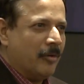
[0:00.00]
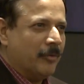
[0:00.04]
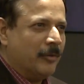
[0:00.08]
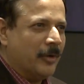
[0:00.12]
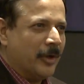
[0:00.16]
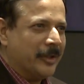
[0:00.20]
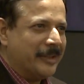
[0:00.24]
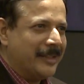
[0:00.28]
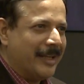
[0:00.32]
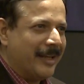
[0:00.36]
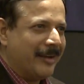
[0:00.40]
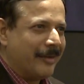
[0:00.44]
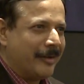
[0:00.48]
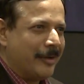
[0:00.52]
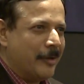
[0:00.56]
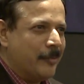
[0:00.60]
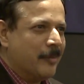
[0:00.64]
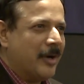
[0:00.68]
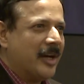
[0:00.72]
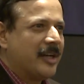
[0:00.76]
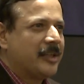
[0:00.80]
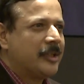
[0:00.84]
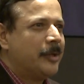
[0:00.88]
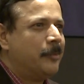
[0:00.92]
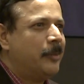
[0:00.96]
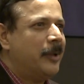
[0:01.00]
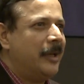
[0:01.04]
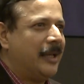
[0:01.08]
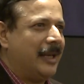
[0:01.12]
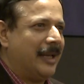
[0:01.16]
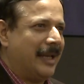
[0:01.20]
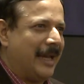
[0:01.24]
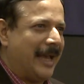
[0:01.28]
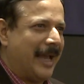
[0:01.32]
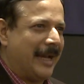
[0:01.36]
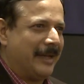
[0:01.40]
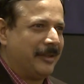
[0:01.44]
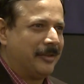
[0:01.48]
for their
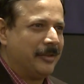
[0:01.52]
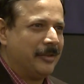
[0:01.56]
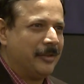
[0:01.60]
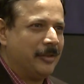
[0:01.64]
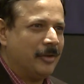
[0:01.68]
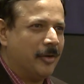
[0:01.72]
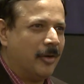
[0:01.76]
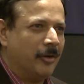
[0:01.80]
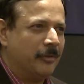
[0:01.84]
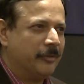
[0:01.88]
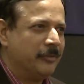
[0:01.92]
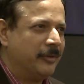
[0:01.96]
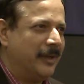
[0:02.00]
remarkable act of